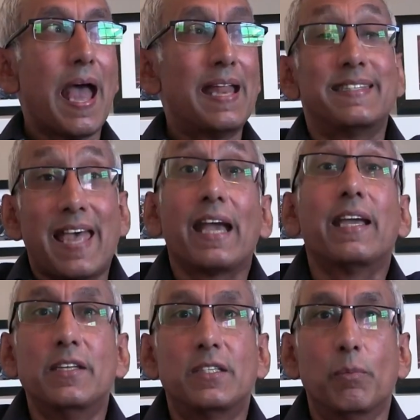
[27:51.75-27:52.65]

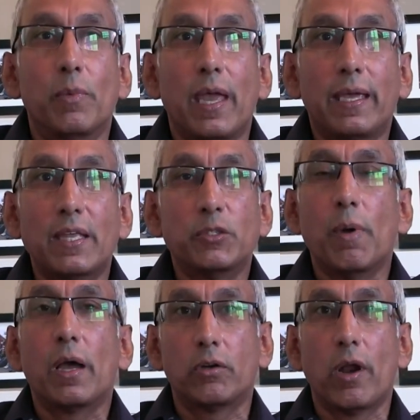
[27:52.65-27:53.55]
antagonism against
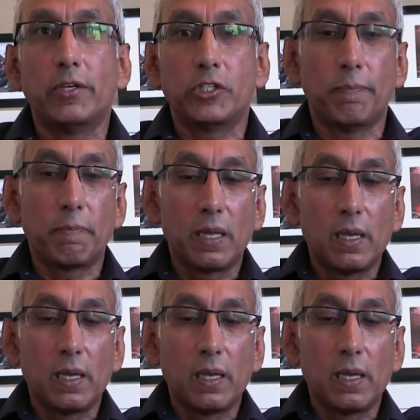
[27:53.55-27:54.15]
migration.